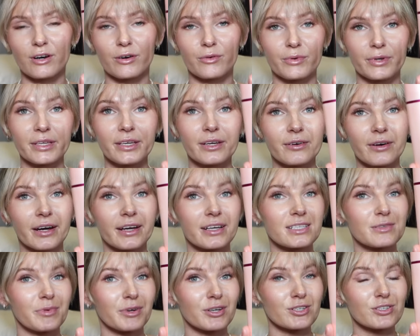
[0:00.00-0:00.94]
are really great,
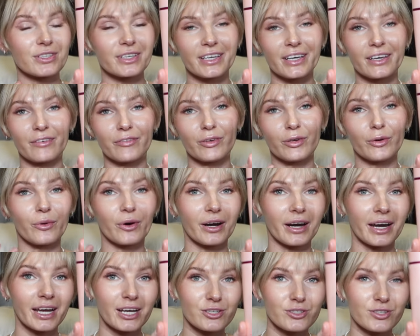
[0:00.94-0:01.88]
especially if you
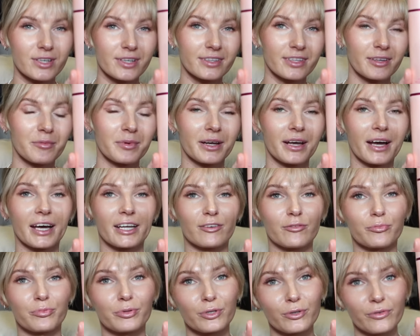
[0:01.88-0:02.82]
are aging. They've been kind
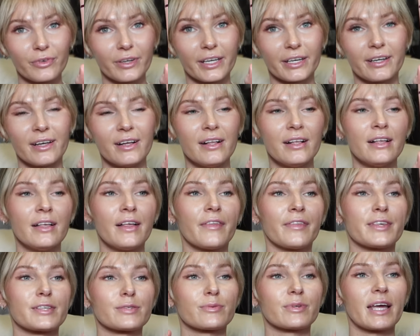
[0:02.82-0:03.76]
of proven.
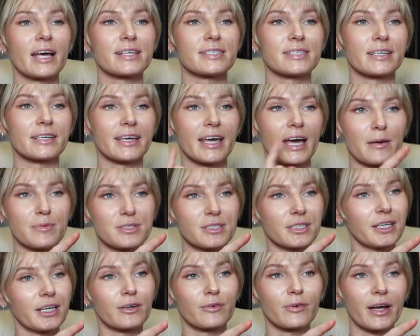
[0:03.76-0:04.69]
This one has
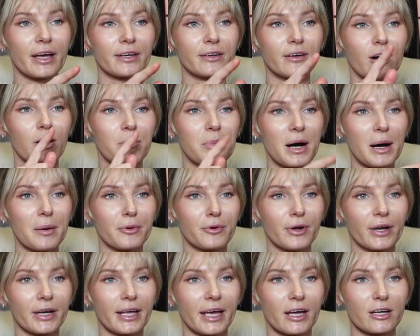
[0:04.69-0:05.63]
encapsulated retinol,
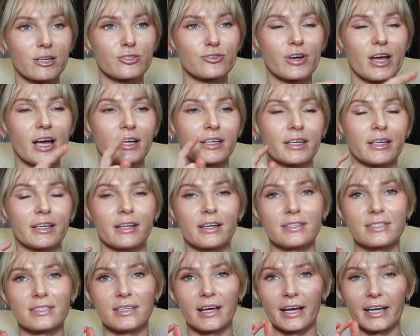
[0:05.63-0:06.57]
pomegranate extract, and
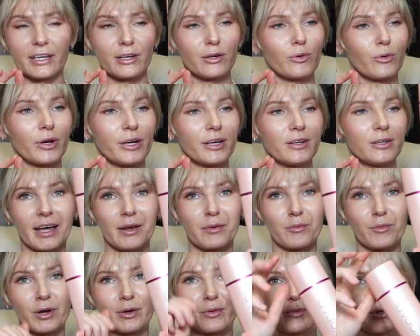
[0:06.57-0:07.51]
acai oil.
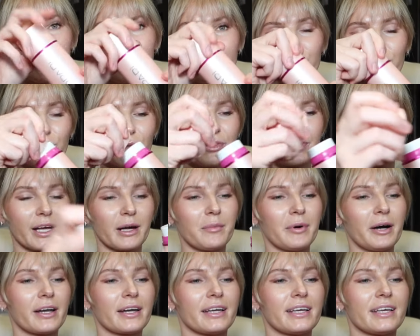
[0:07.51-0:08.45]
And one really cool thing
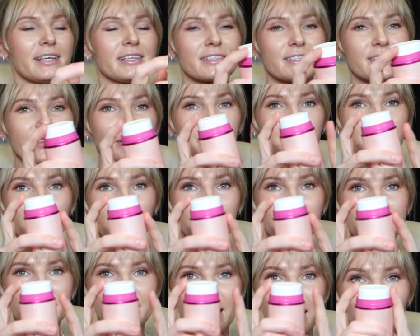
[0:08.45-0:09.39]
about it is the
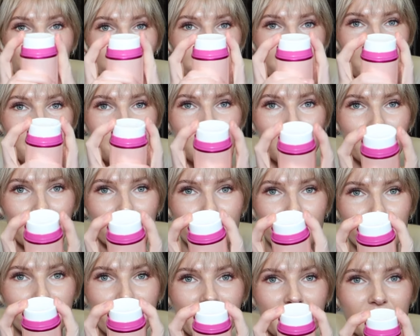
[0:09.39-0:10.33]
pump top.
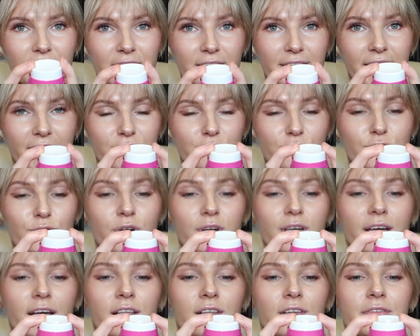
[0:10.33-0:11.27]
So it's kind of like that
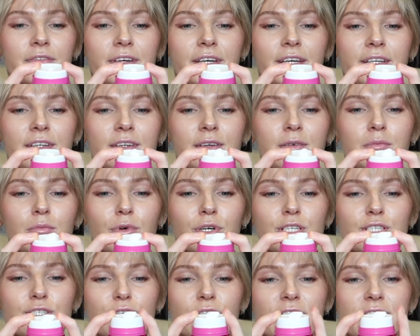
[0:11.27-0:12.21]
Drunk Elephant
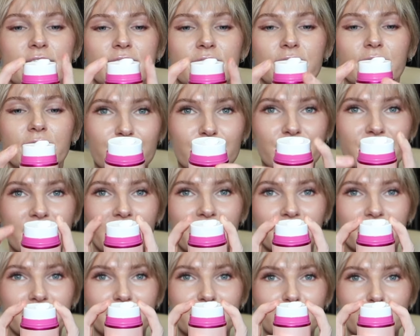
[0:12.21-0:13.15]
moisturizer. Just
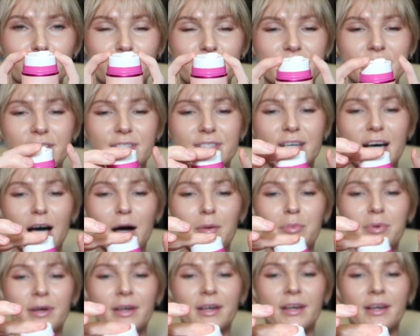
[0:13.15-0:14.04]
kind of like squeeze the top.